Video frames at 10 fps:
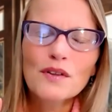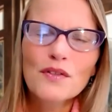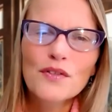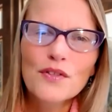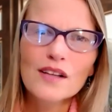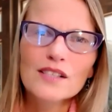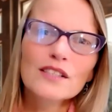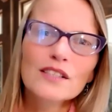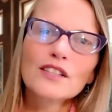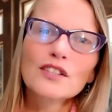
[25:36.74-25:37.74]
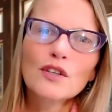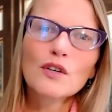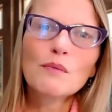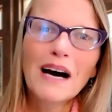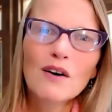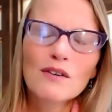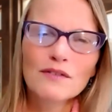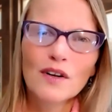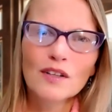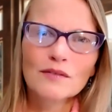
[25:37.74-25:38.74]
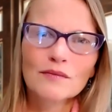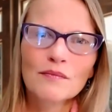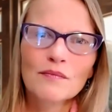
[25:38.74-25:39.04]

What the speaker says: Your thoughts are so powerful.